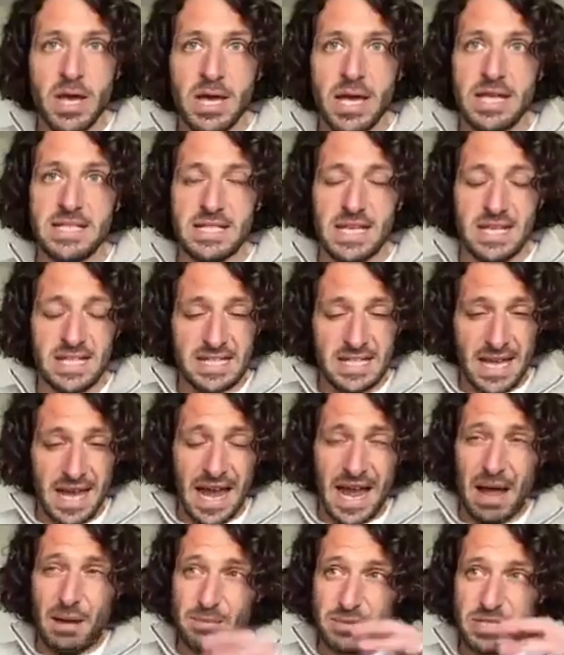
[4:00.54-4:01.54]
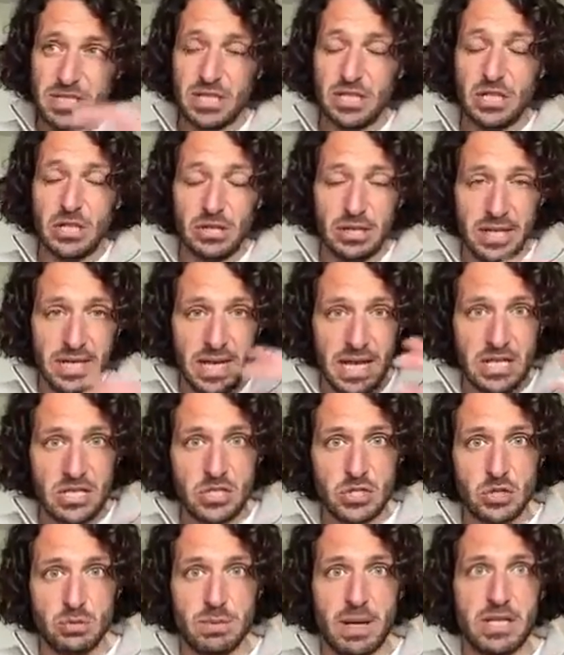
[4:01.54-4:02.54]
is absolutely
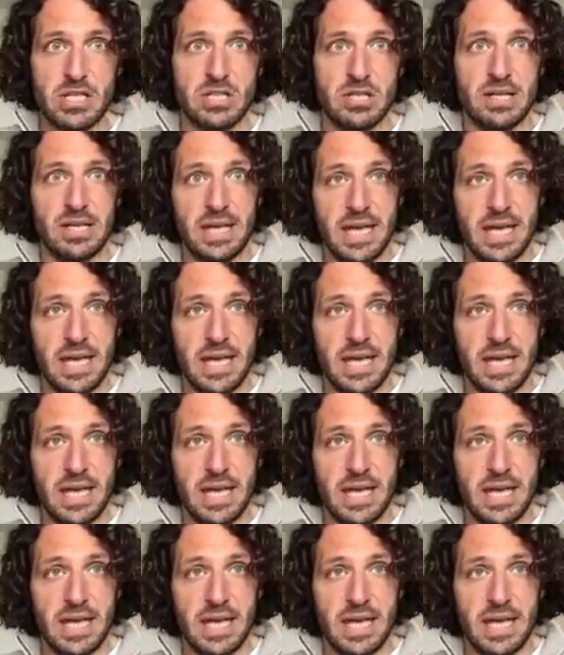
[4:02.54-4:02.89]
instrumental